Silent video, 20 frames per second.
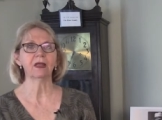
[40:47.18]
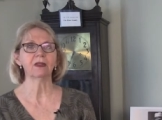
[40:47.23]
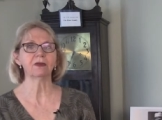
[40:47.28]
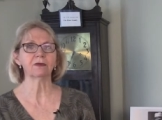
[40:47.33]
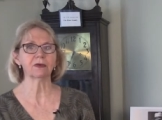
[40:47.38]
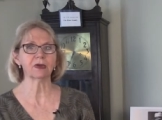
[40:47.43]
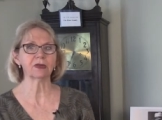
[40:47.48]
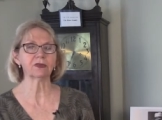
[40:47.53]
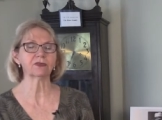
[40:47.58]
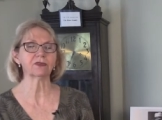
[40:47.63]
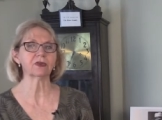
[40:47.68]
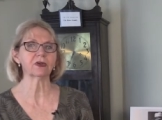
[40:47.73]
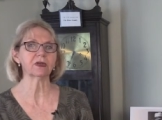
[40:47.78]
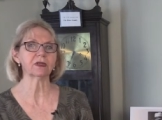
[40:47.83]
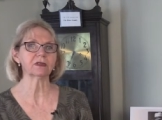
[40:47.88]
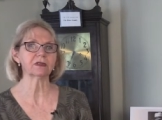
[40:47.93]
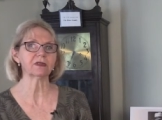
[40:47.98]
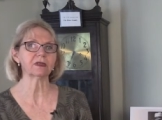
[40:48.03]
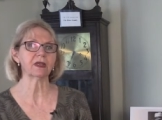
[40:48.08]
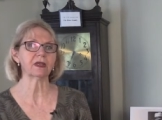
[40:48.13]
the
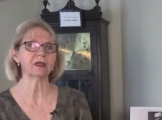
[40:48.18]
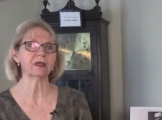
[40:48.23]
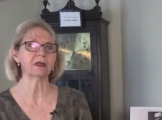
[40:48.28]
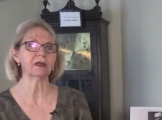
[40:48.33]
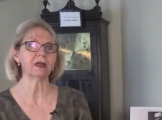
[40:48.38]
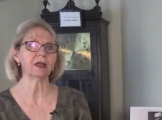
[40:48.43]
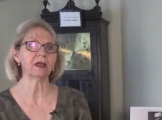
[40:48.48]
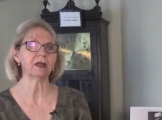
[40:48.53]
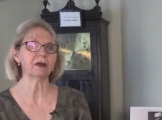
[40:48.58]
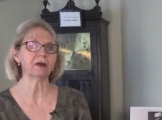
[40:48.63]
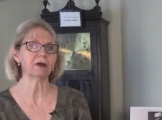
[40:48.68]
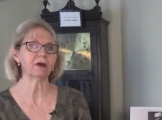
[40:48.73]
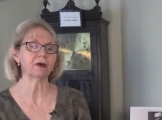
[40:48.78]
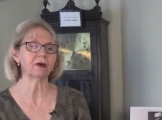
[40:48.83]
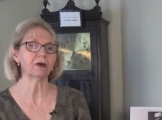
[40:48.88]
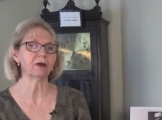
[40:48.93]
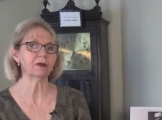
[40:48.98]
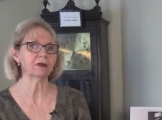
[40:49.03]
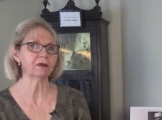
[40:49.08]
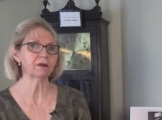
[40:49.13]
restaurants, and, and
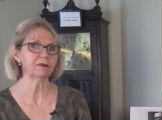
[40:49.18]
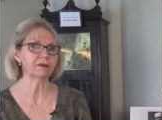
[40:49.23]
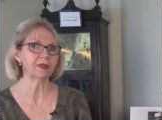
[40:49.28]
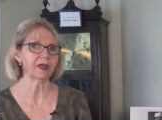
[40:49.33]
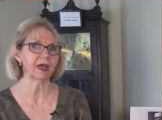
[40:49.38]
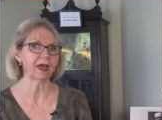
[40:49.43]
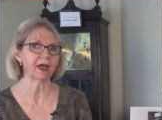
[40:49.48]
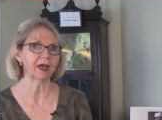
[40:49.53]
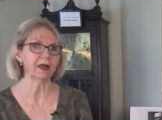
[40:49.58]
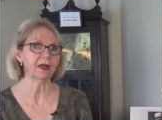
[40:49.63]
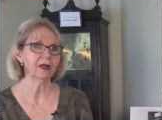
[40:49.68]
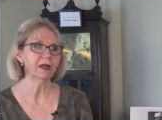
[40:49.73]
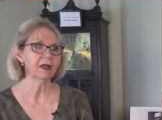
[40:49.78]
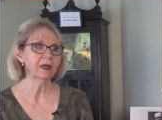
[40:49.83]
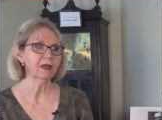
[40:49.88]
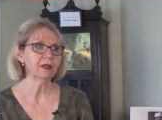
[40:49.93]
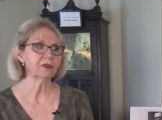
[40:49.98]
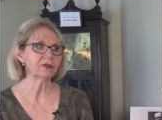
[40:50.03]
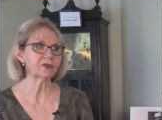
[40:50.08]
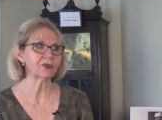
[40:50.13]
all of that.
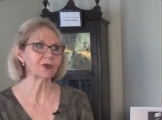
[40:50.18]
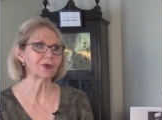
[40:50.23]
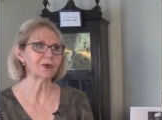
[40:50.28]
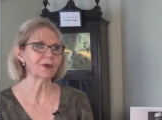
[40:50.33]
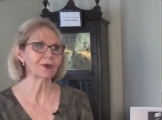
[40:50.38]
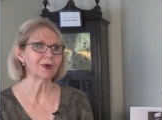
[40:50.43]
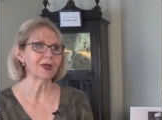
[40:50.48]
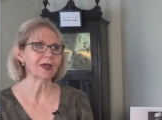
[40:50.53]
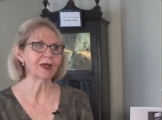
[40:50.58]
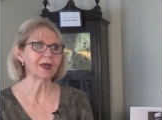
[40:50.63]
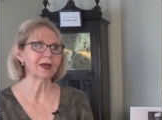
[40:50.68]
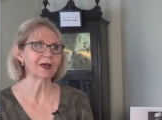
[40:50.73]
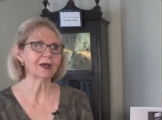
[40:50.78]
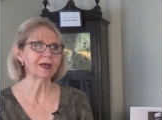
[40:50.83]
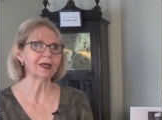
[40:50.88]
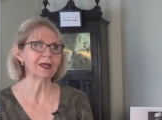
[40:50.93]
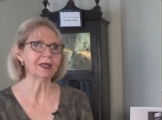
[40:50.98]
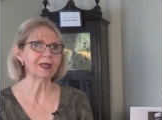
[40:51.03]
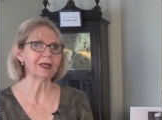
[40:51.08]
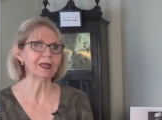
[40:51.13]
So
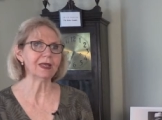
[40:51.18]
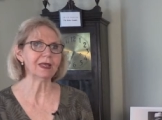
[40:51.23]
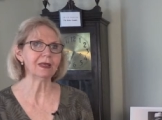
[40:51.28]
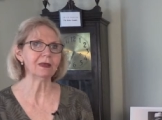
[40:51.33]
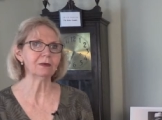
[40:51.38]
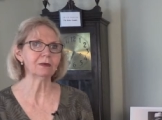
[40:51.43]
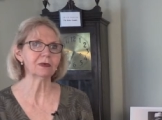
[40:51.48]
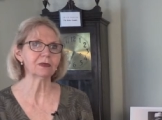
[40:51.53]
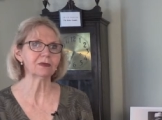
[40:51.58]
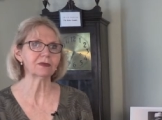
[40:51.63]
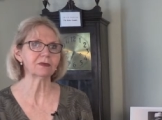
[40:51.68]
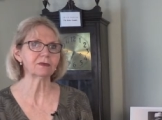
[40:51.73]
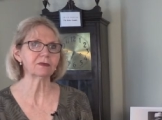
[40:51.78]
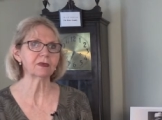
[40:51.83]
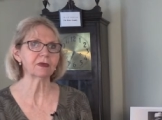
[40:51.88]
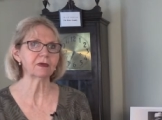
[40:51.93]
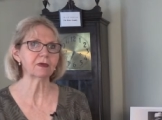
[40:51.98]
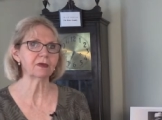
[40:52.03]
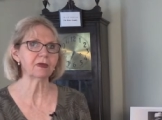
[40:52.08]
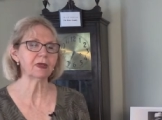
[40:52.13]
uh, he
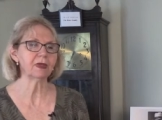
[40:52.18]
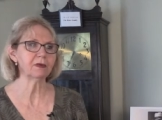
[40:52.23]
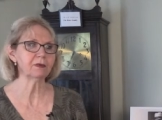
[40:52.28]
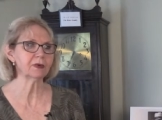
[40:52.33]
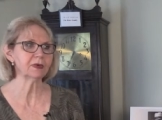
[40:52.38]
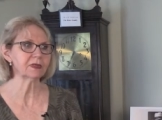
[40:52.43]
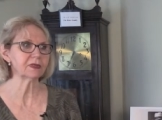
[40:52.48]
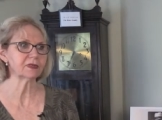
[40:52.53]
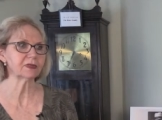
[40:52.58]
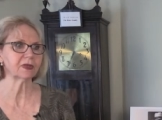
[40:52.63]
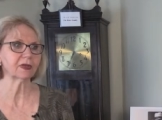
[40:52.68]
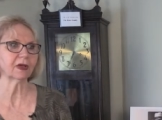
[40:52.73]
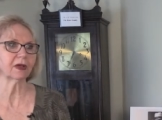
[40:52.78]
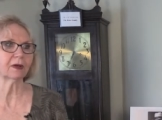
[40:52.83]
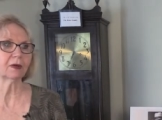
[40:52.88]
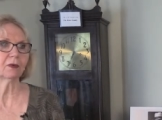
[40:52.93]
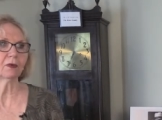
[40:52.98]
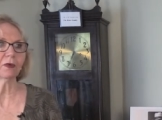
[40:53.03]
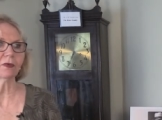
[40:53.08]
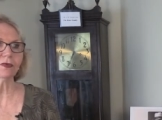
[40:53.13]
was he was
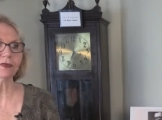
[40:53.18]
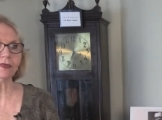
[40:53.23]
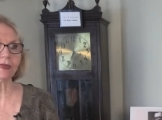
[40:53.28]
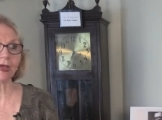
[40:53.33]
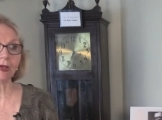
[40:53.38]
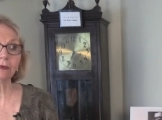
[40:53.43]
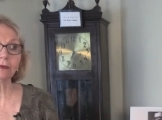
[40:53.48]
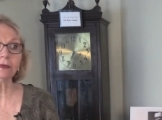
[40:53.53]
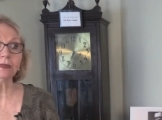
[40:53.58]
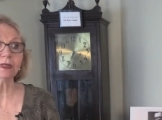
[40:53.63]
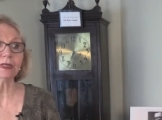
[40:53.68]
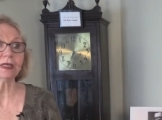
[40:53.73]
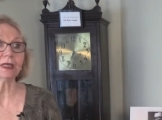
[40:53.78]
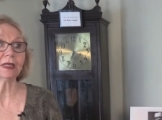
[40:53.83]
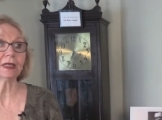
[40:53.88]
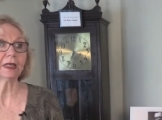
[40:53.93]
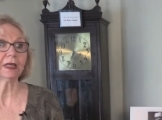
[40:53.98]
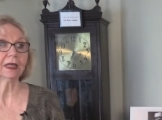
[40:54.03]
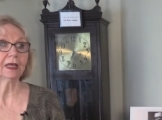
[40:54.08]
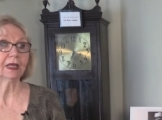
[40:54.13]
uh,
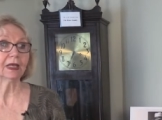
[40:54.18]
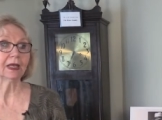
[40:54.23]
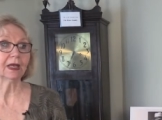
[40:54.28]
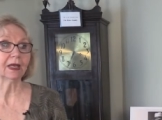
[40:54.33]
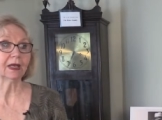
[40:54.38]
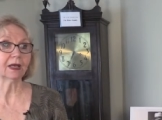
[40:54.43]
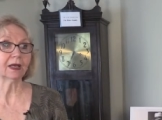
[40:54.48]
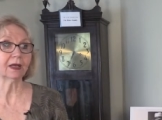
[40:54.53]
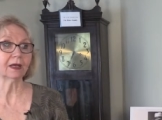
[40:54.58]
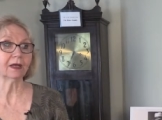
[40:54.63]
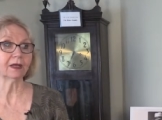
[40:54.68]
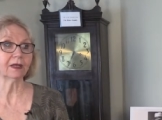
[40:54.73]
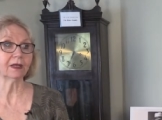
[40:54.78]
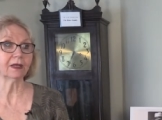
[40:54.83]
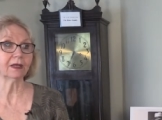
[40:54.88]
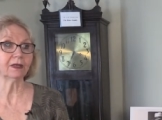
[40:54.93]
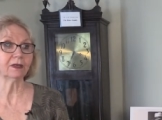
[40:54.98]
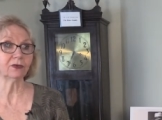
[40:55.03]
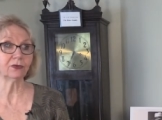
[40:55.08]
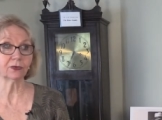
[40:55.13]
soundly uh,
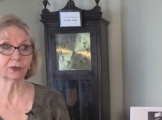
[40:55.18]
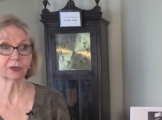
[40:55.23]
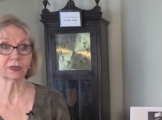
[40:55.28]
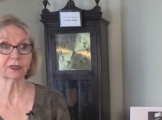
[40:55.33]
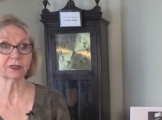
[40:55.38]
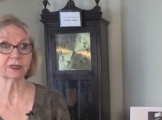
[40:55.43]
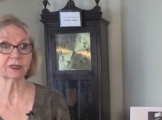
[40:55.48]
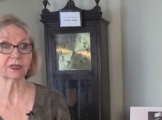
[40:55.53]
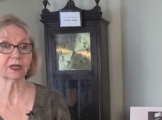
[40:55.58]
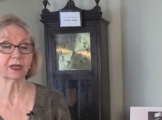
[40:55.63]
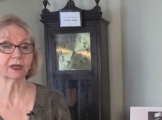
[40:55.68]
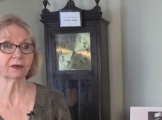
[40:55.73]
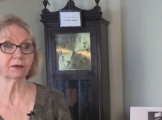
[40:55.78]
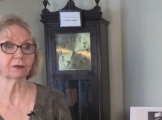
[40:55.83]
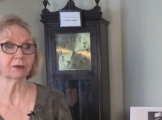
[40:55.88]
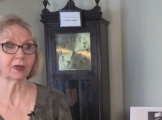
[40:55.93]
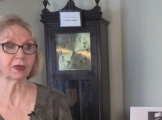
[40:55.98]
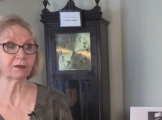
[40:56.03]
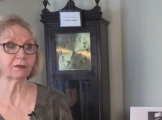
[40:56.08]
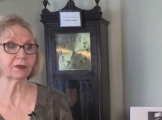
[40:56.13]
endorsed
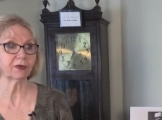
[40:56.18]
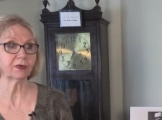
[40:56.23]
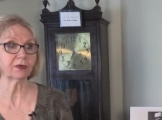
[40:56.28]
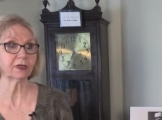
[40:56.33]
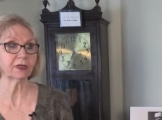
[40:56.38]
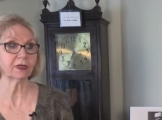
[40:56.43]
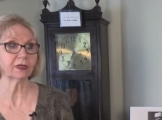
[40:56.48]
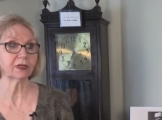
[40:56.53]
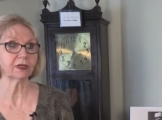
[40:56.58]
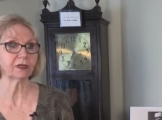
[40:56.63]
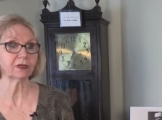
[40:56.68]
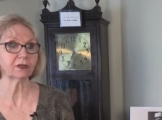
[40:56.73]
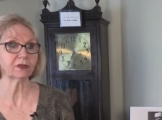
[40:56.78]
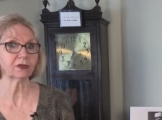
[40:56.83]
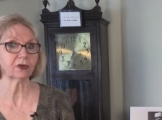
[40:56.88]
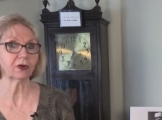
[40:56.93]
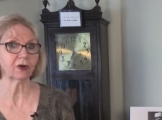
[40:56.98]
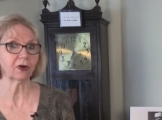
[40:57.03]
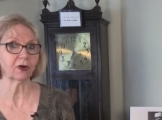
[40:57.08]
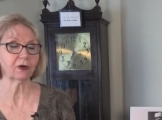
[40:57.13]
and, and voted
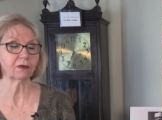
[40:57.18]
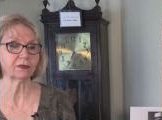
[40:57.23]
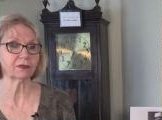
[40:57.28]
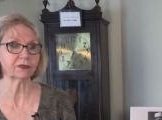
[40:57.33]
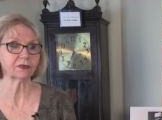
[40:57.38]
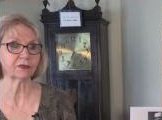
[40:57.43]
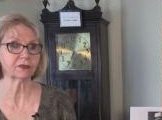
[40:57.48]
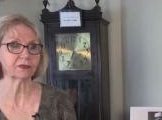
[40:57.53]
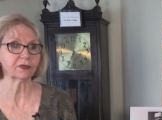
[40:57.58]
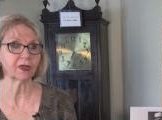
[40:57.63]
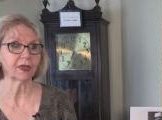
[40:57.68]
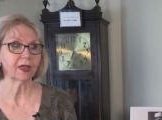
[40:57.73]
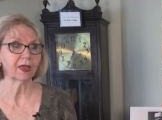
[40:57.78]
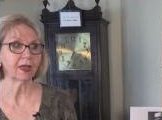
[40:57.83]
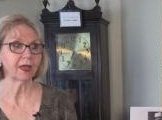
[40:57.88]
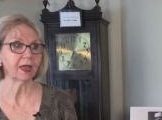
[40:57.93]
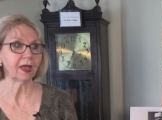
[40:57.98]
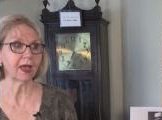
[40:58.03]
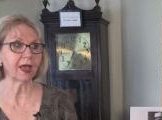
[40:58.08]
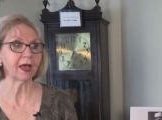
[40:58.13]
into office
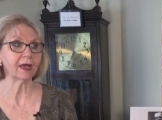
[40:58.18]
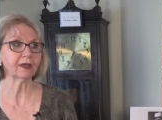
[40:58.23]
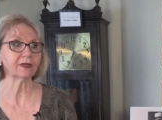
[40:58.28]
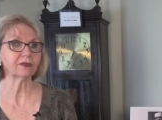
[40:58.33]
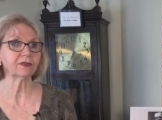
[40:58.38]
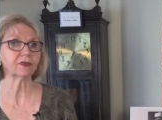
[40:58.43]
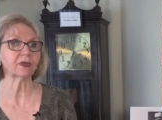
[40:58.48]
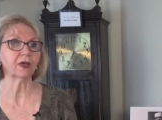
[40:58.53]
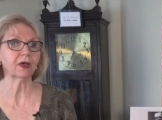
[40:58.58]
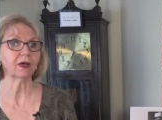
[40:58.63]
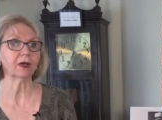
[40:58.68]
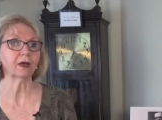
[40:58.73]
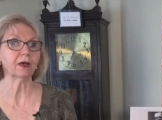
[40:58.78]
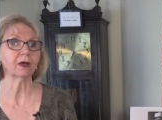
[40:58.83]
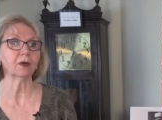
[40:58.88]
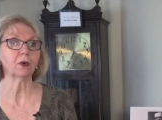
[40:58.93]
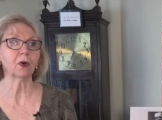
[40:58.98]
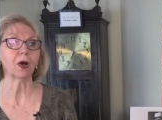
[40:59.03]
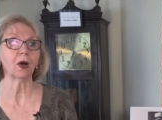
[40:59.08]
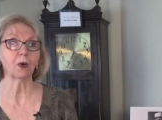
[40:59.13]
as a,
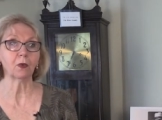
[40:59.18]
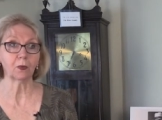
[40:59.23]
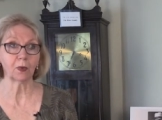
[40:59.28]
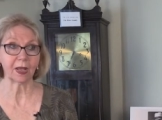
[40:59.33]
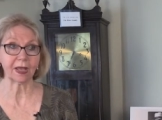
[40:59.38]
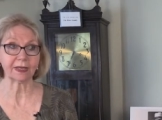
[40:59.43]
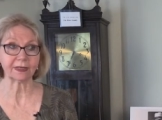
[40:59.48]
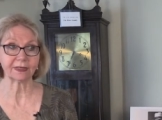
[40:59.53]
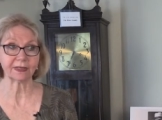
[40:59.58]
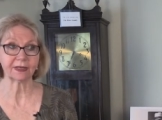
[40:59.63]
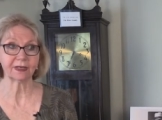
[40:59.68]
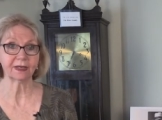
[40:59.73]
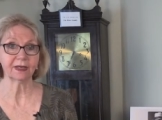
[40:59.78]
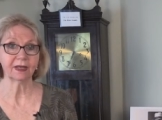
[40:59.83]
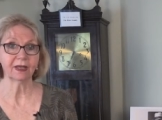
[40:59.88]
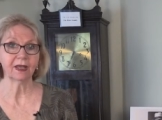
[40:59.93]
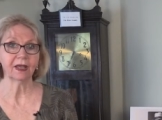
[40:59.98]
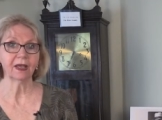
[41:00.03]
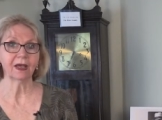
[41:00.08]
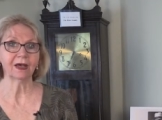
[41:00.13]
uh, a wet.
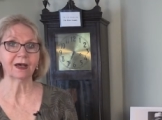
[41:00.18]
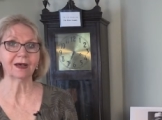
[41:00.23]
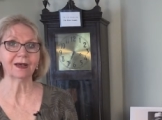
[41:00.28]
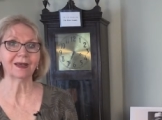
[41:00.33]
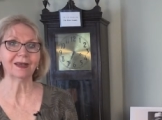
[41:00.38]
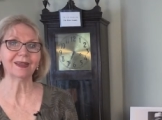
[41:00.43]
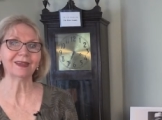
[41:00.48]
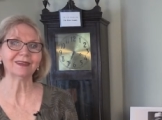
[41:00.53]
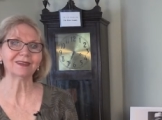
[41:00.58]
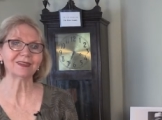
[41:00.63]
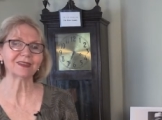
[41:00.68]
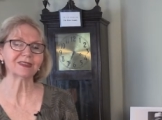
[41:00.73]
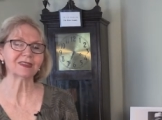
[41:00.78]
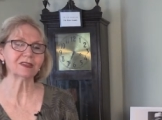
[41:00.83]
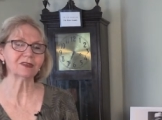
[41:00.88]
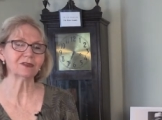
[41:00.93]
Uh, it's just